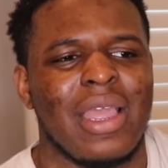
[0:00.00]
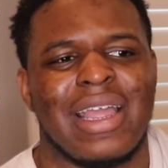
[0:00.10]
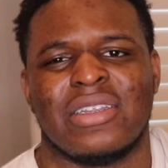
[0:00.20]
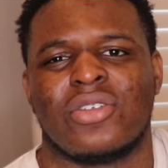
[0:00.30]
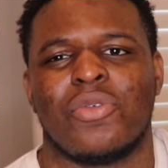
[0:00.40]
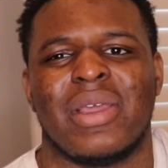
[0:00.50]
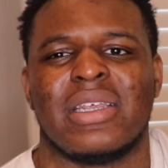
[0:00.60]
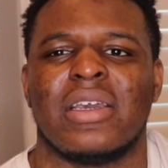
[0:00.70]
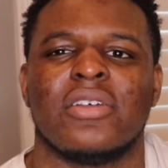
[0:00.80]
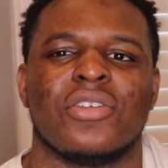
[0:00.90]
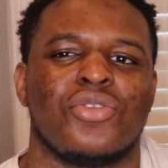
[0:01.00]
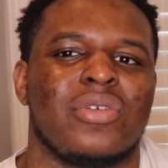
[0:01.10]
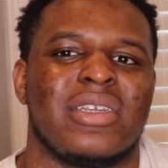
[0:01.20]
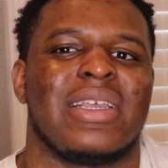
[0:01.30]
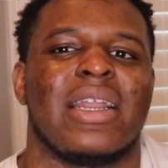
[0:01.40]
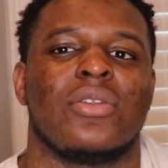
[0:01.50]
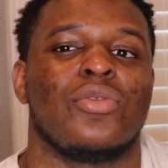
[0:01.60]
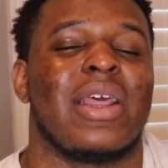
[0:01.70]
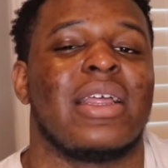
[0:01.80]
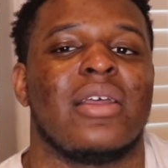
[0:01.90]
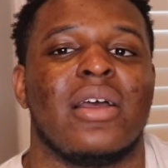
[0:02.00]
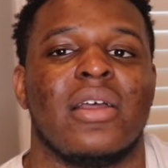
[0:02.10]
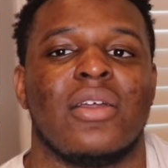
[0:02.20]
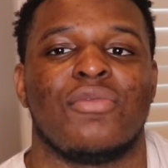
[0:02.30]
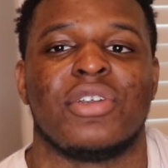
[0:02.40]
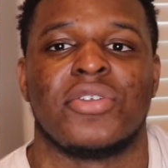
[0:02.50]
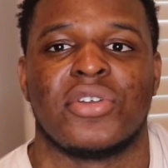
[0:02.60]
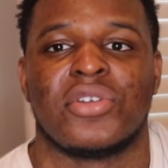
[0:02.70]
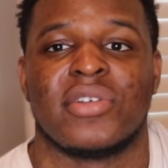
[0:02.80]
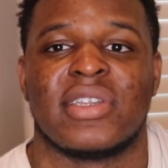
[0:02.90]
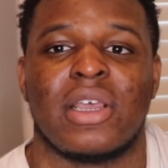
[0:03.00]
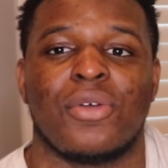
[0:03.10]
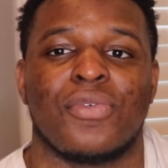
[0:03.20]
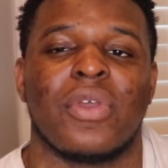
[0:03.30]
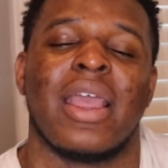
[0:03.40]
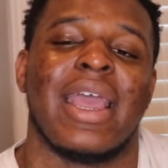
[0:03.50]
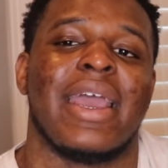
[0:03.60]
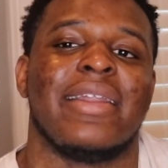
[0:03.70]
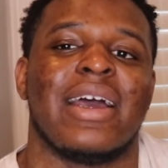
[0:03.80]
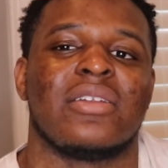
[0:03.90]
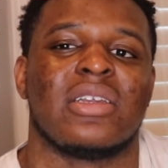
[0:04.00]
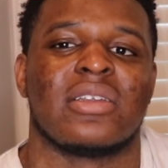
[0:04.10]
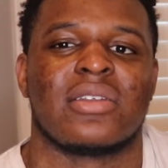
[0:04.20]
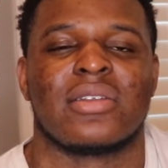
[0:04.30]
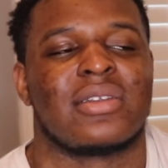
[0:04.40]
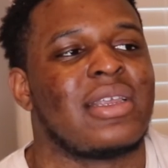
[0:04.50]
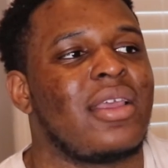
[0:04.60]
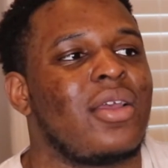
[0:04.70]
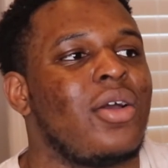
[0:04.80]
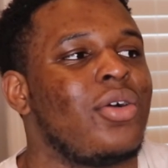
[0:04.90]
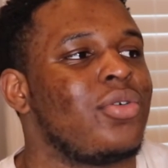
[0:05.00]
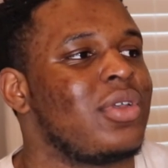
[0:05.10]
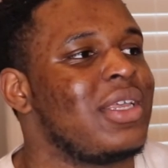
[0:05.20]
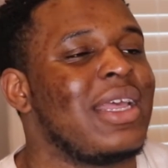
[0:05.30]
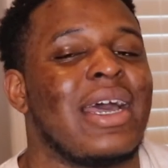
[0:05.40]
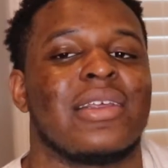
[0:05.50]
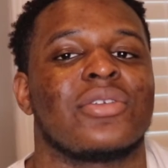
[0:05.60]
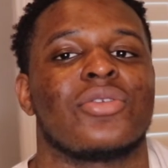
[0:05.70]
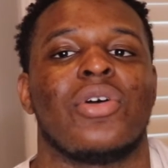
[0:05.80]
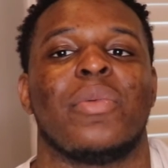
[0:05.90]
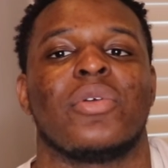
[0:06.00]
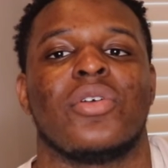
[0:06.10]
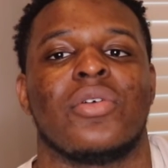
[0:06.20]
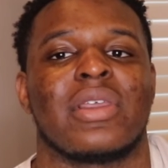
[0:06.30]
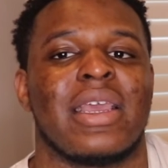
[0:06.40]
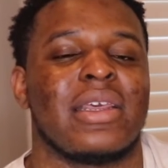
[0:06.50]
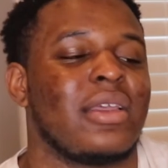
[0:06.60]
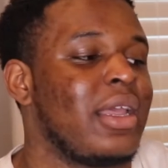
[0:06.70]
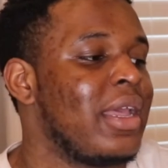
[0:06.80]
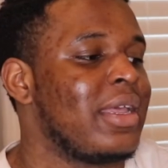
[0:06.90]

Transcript: and so many others. You just got to do that research yourself and not just say, oh, he got it, so I'm going to go and get it.